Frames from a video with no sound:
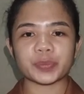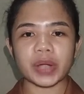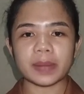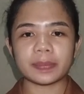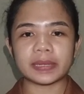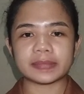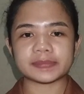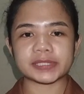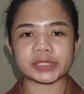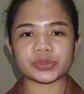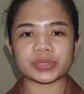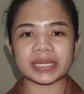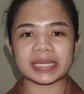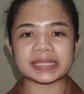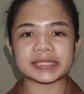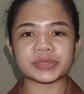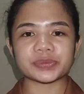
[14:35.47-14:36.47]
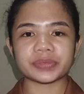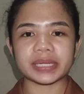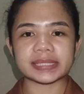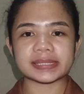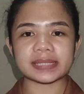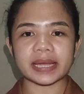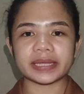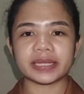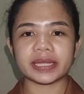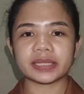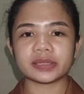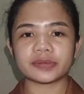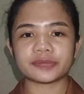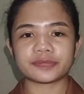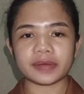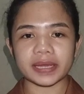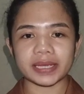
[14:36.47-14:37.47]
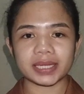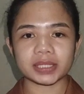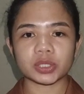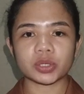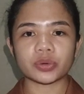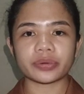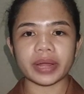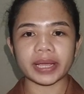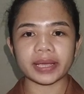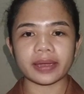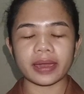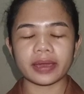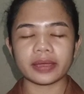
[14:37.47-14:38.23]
problems to let students identify and correct